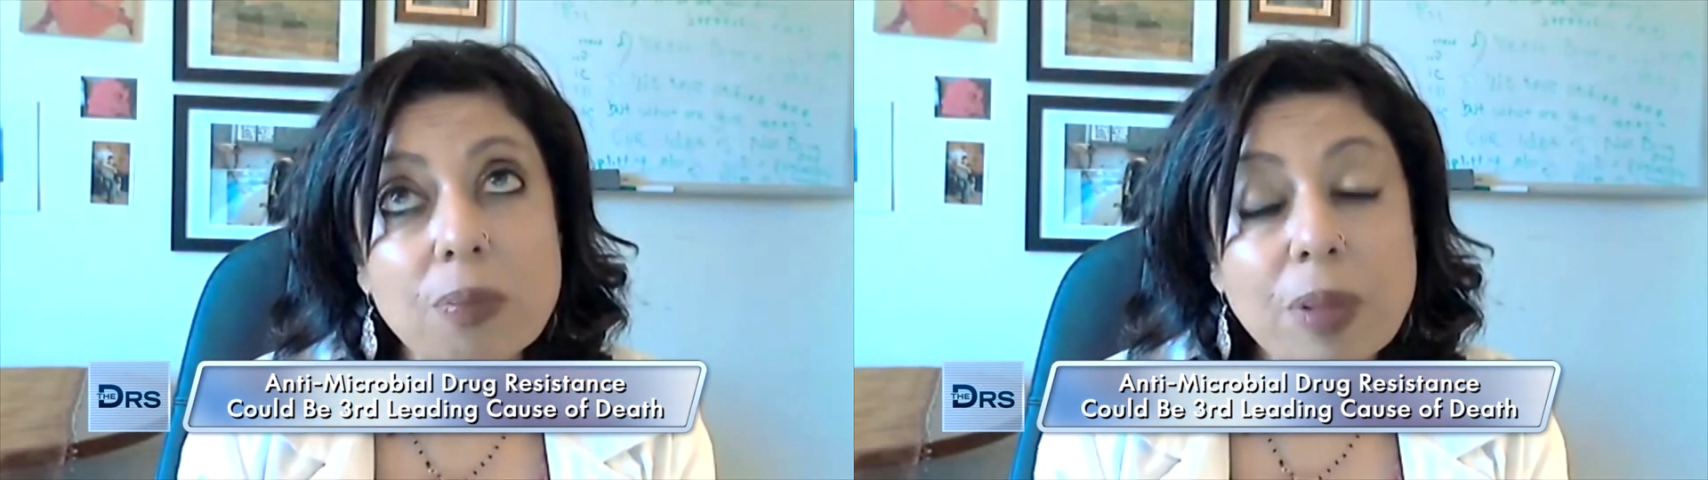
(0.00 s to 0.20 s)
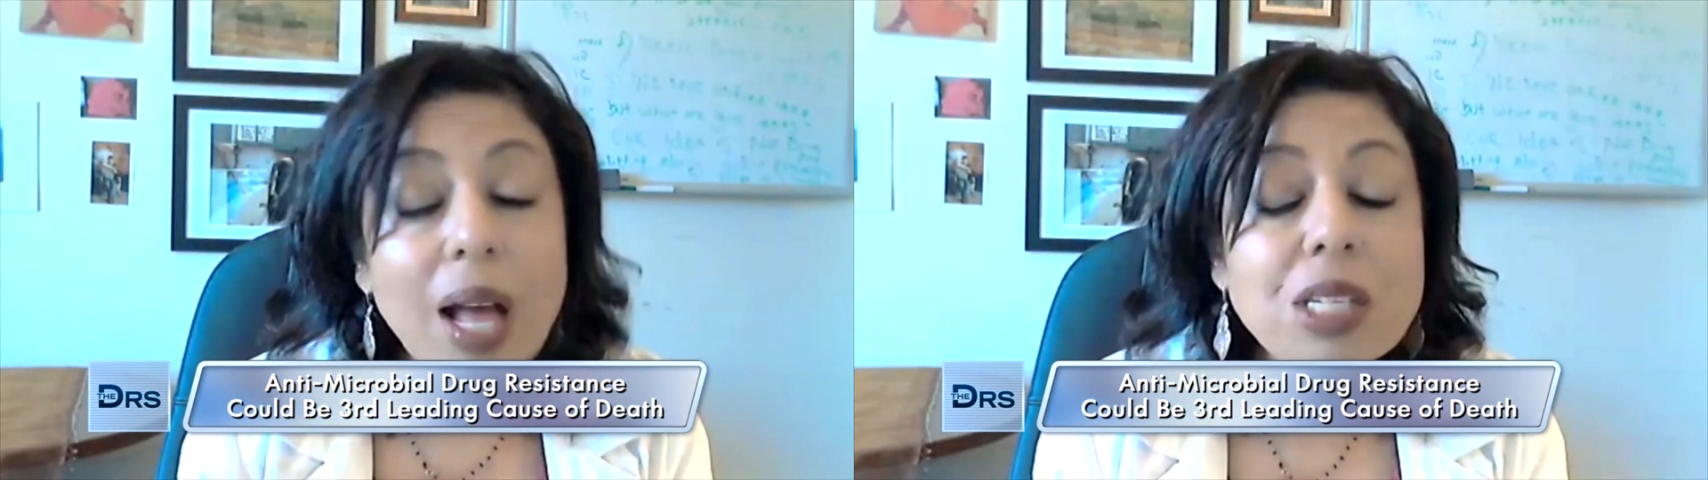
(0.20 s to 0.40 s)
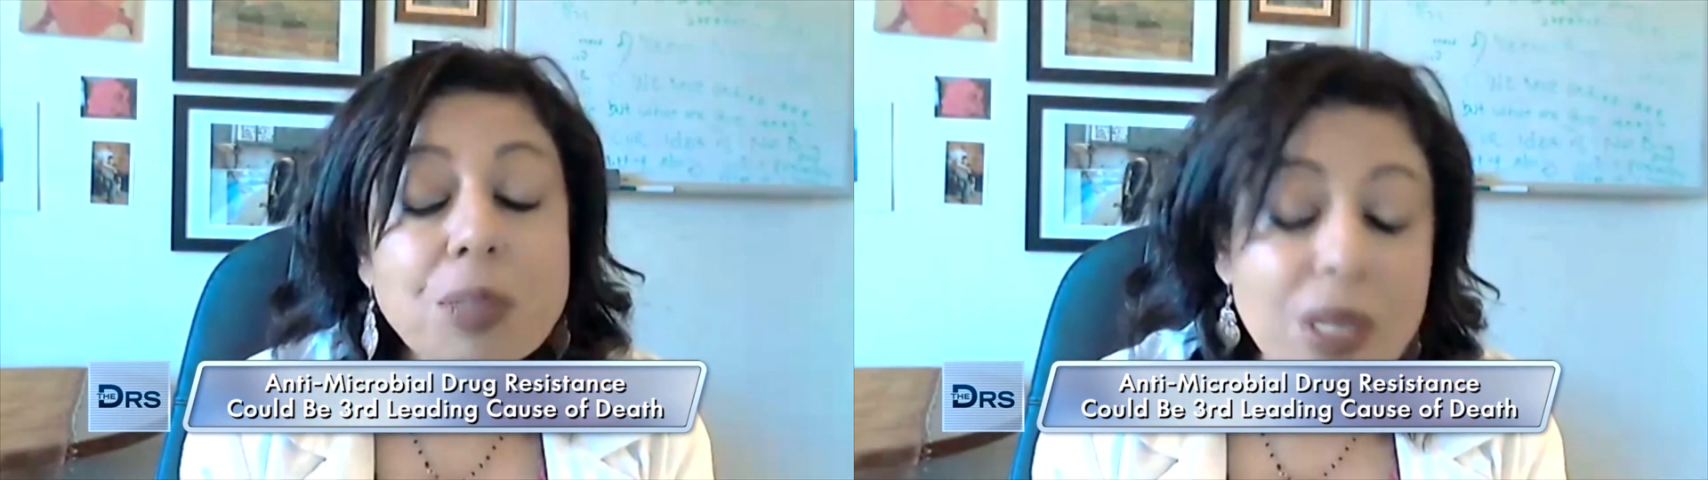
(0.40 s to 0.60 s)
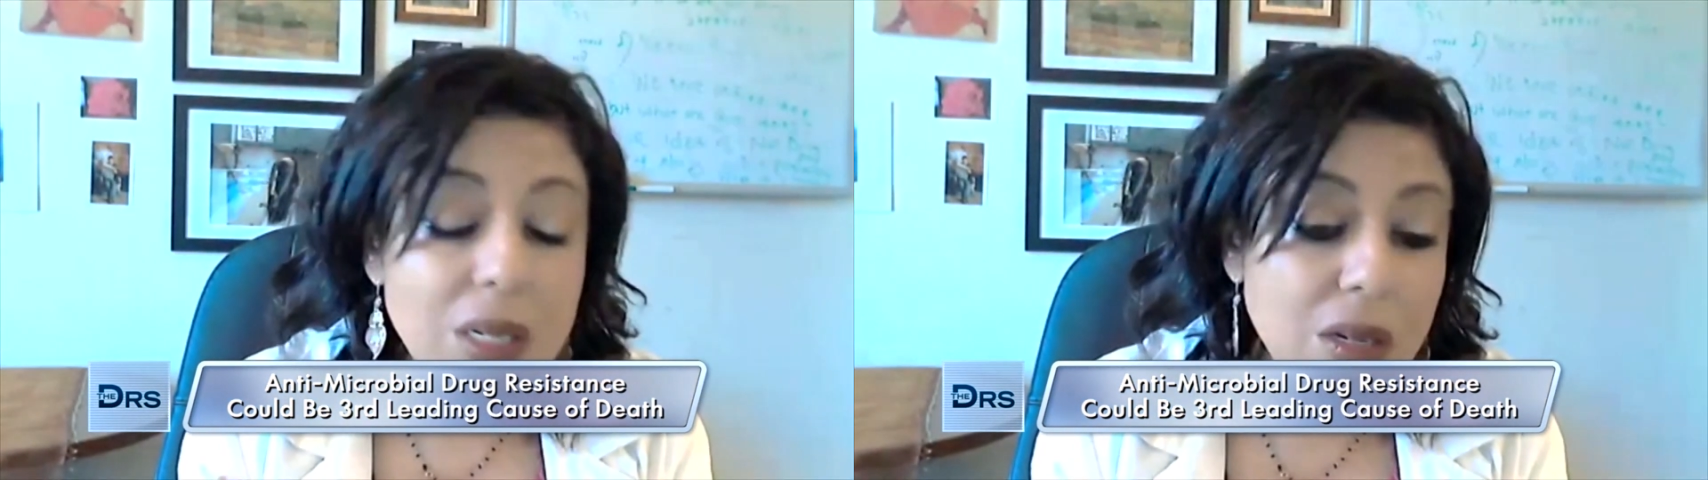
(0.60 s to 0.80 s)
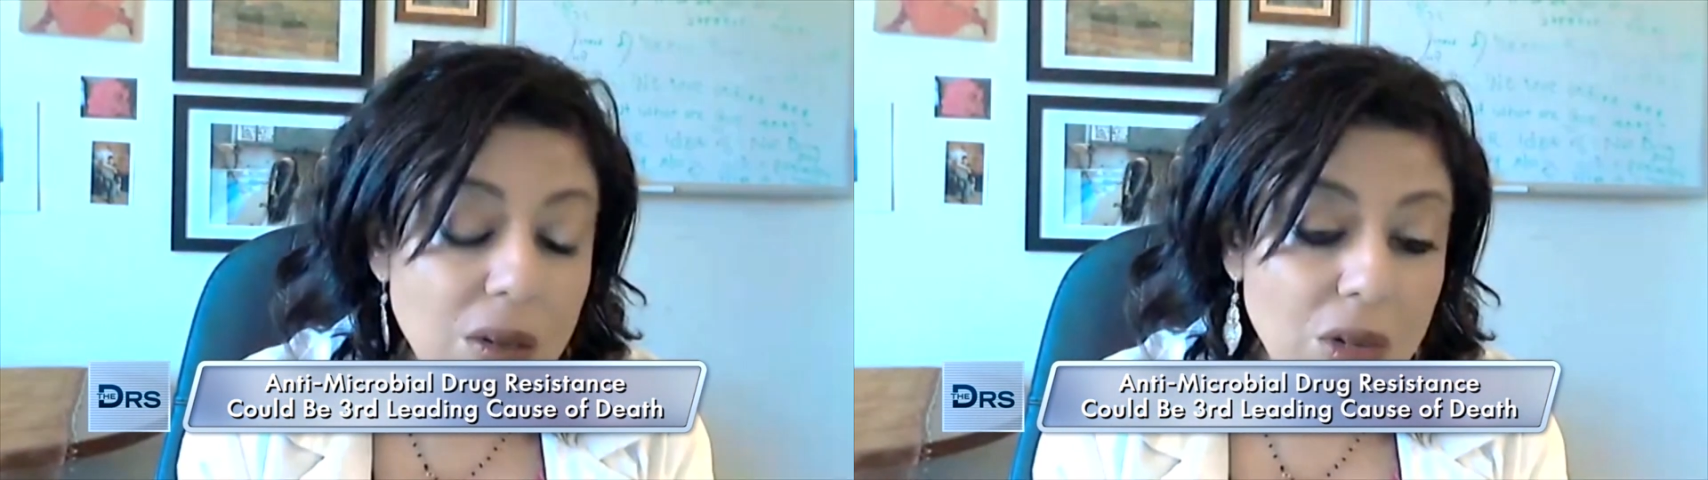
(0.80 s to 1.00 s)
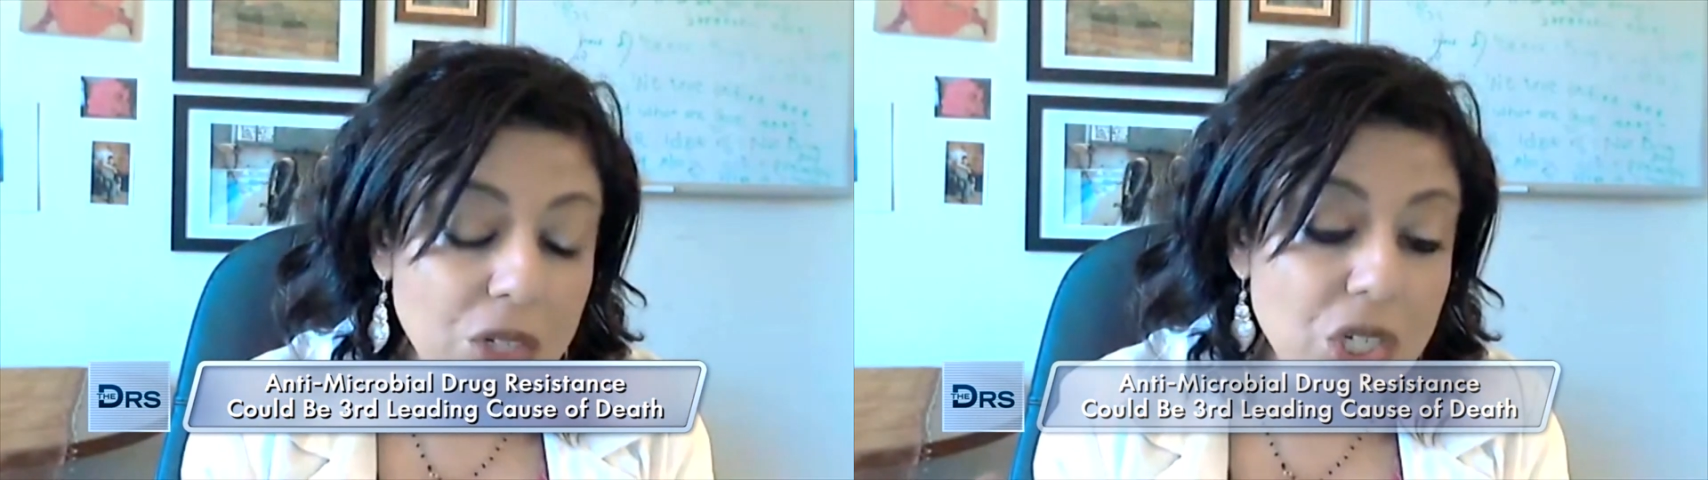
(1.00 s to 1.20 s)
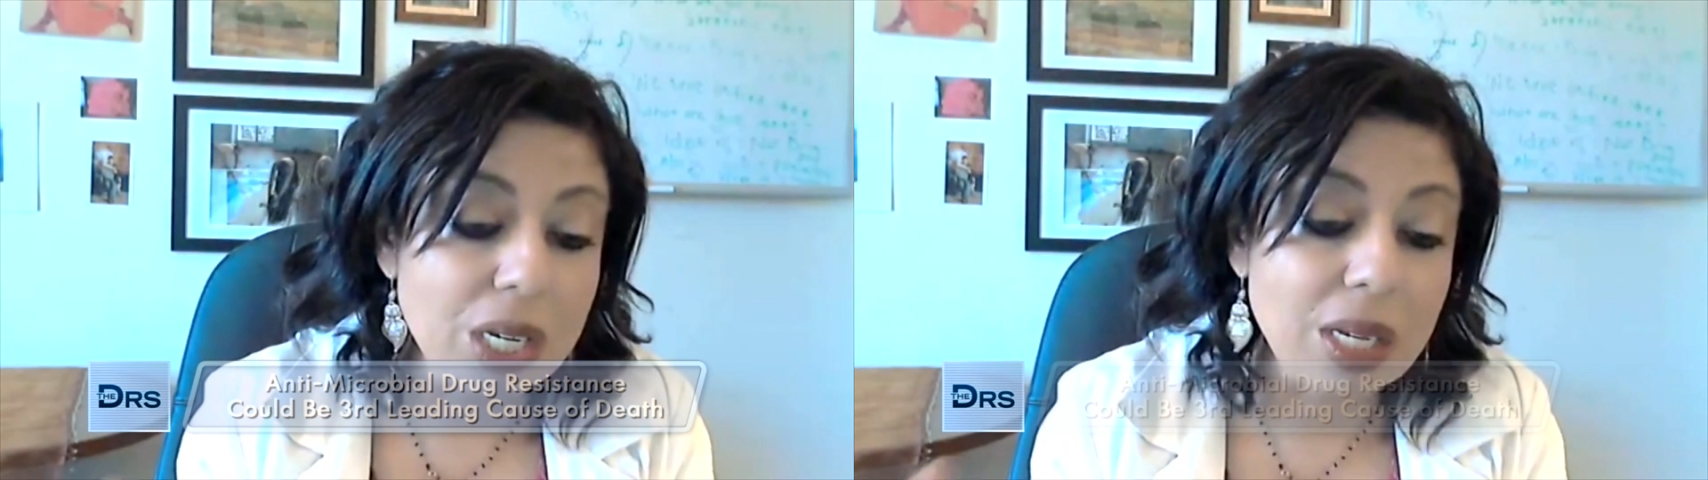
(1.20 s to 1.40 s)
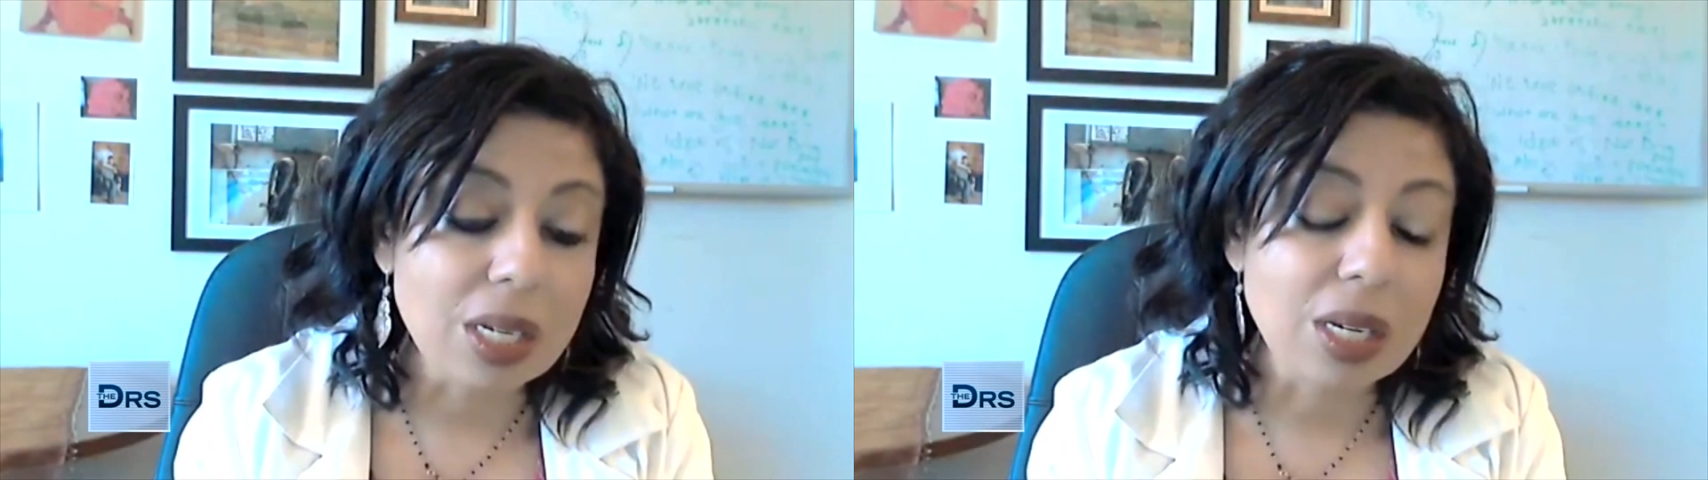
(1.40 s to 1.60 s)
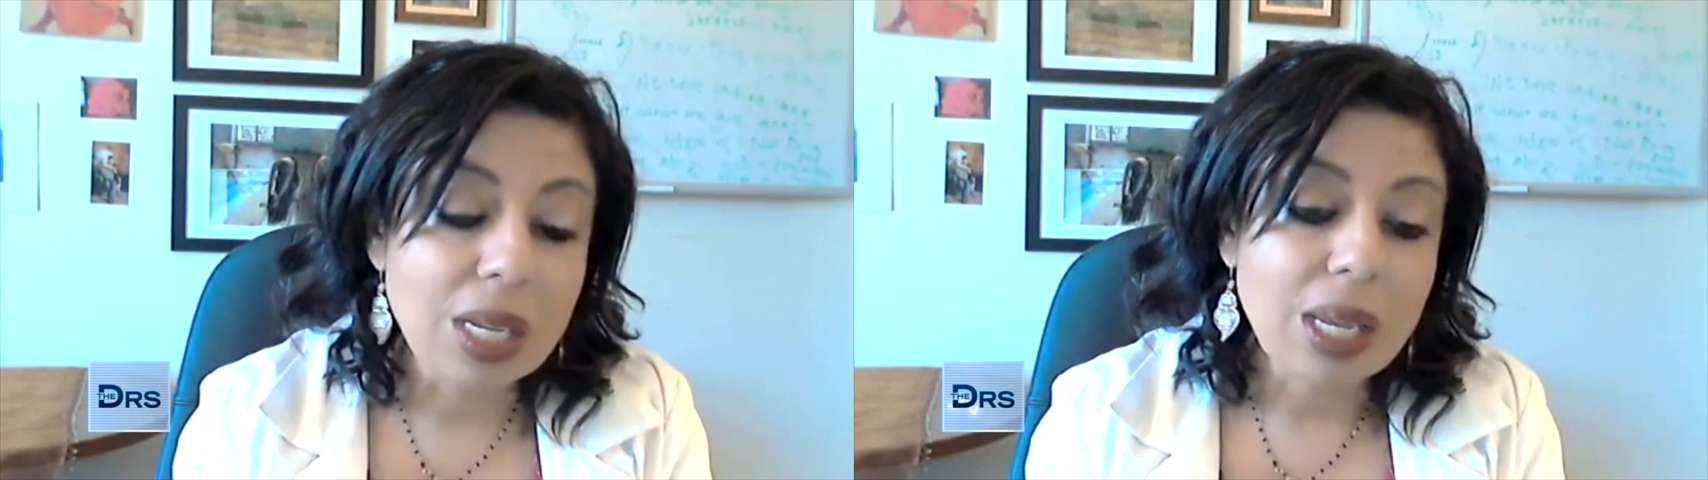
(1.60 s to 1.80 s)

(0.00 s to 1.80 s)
plasmid or a gene,